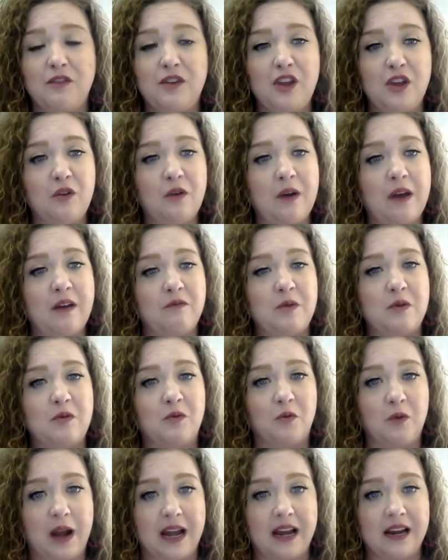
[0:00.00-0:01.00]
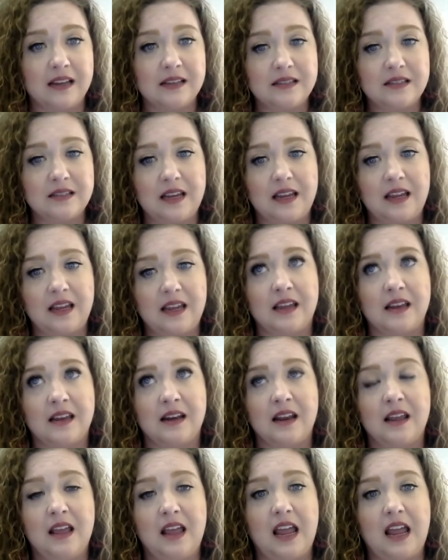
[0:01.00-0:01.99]
you have been raised in
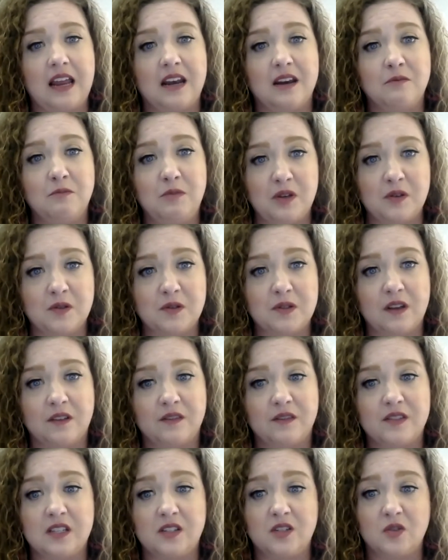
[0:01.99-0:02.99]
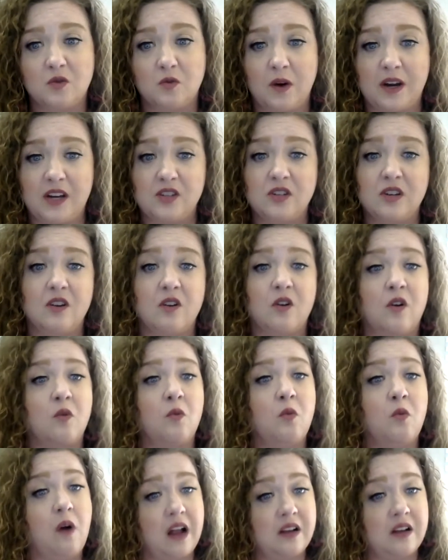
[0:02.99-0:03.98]
an abusive situation or
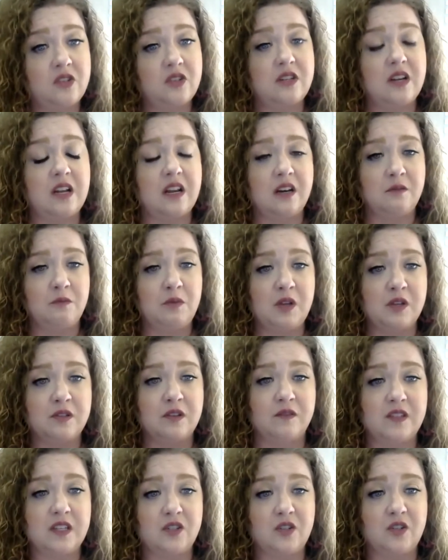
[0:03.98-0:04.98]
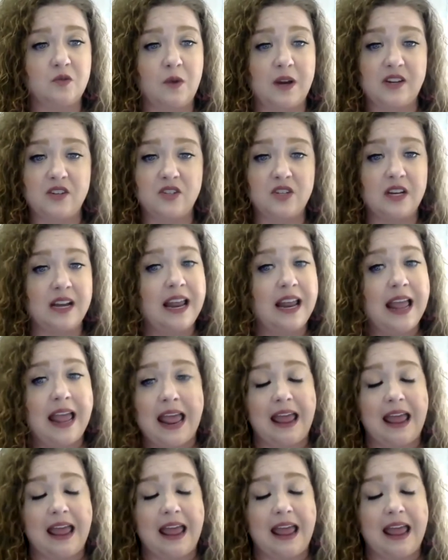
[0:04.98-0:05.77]
watched an abusive situation,